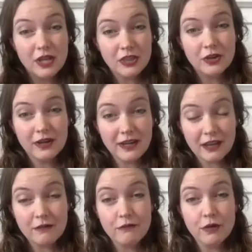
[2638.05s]
They're going to
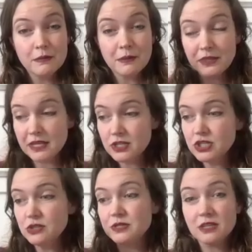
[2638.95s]
get informed about the
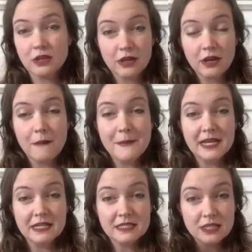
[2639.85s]
issues. They're going to go make
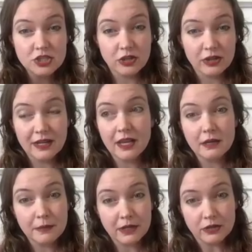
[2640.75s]
a decision. They're going to get
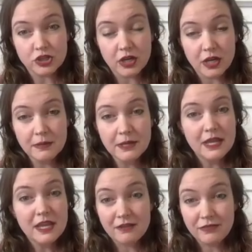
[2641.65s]
a better job if